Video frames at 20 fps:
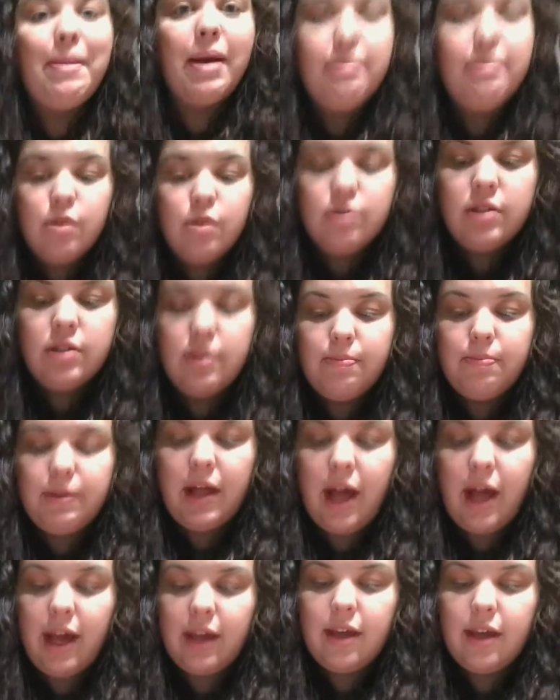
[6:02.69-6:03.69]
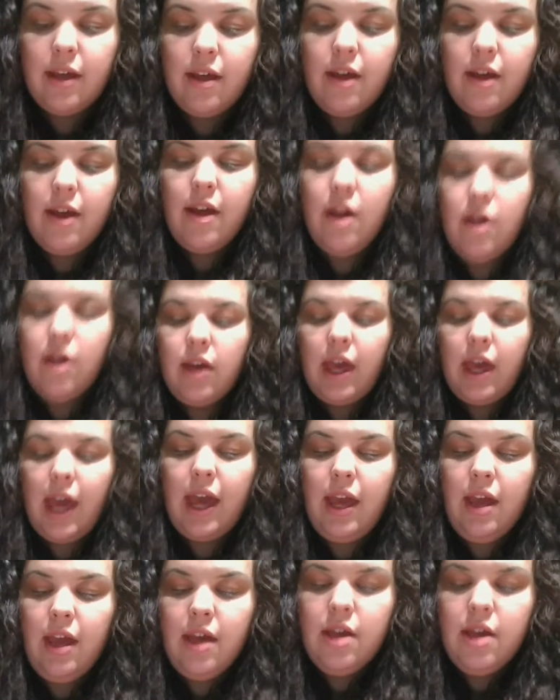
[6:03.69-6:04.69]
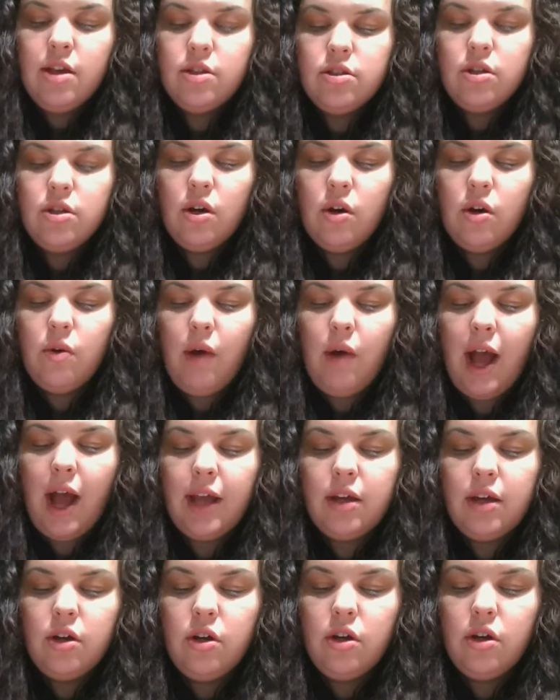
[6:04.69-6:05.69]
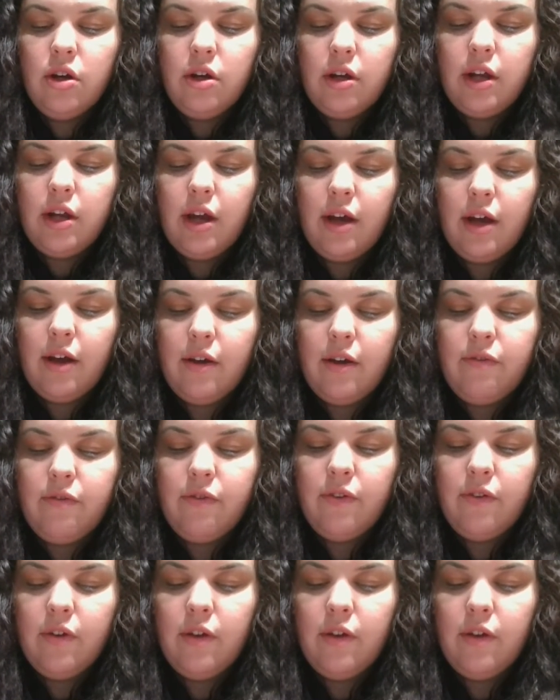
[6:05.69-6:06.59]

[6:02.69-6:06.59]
multiplying, okay? So I could have,